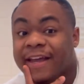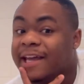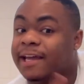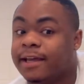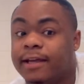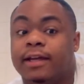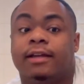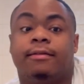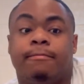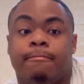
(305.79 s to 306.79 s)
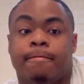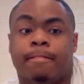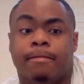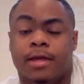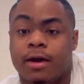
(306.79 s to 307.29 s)
And
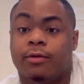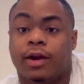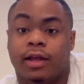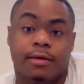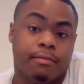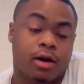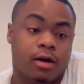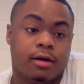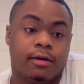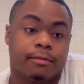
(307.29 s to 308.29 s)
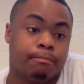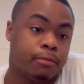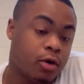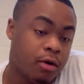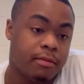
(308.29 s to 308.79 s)
yeah, when I get my
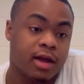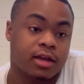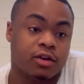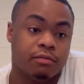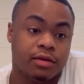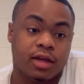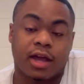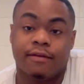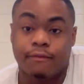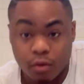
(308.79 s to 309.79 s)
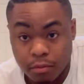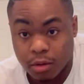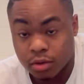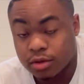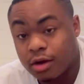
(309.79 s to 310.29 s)
car back, it'll be a full
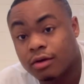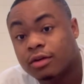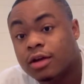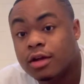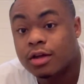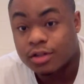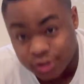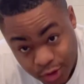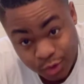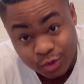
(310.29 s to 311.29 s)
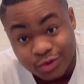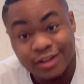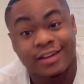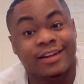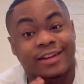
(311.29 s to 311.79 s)
bolt on tuned
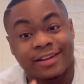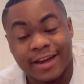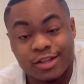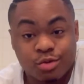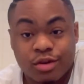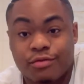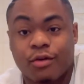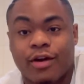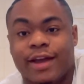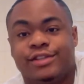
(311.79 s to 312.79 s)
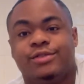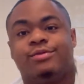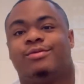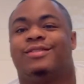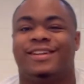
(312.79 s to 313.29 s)

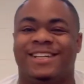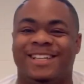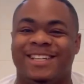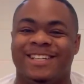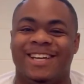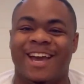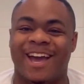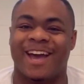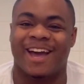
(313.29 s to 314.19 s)
K24a2. Yeah.